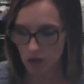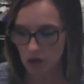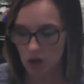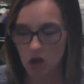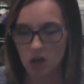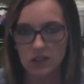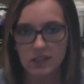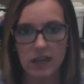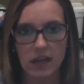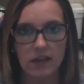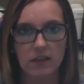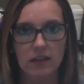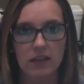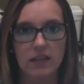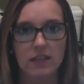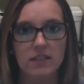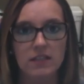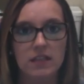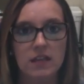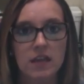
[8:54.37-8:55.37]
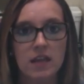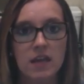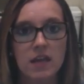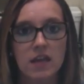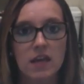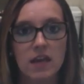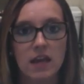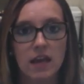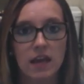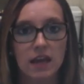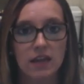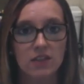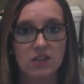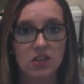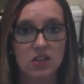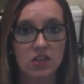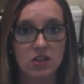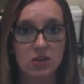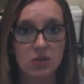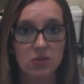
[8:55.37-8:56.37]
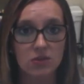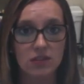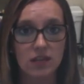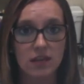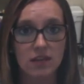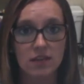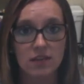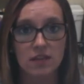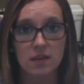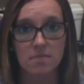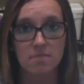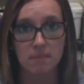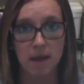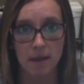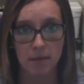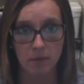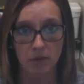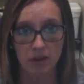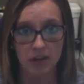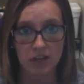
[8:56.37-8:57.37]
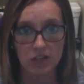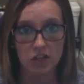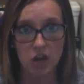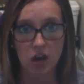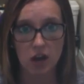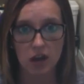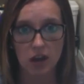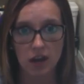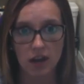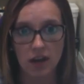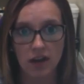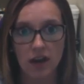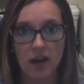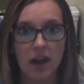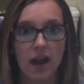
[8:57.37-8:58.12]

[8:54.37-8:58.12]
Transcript: contact list is using the memory jogger,